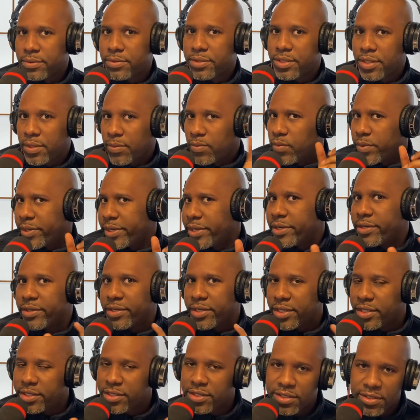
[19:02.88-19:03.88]
somewhere
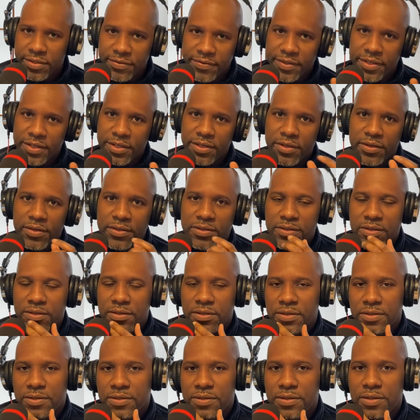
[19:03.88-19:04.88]
in this video, so
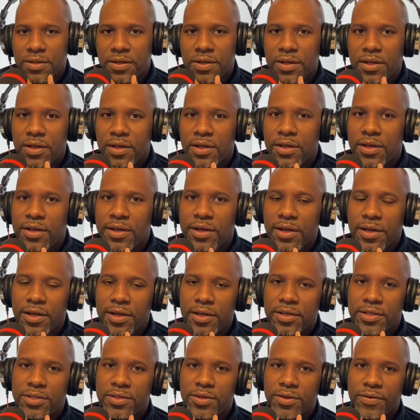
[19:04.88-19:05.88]

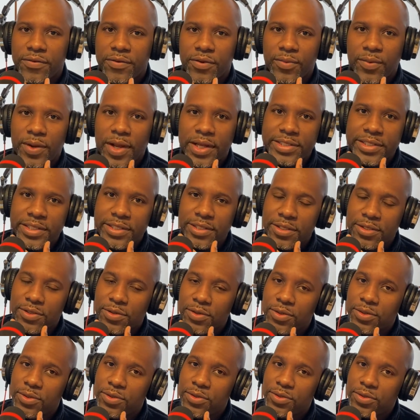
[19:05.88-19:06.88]
if you're watching this
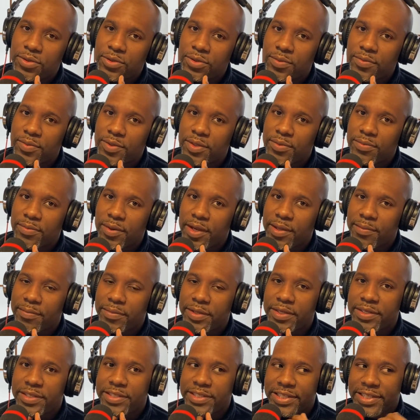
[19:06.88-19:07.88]
on YouTube, you might
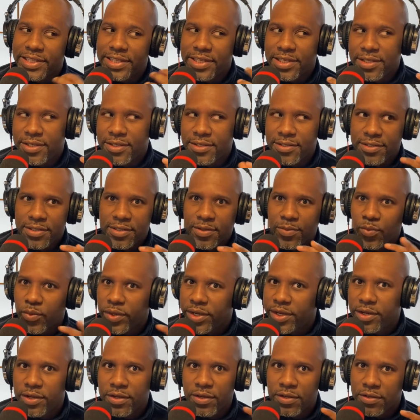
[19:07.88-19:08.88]
be seeing it
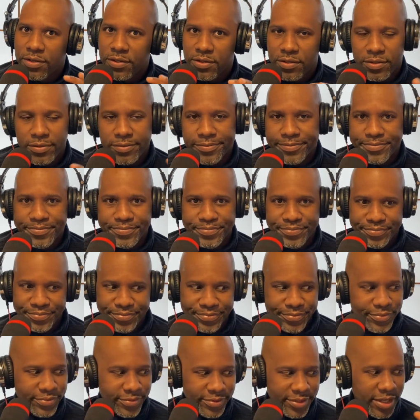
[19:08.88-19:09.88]
somewhere
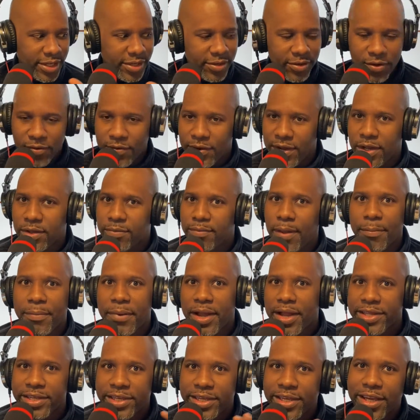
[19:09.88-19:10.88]
around my
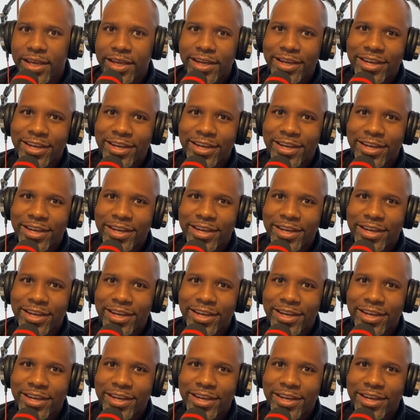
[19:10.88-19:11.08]
body.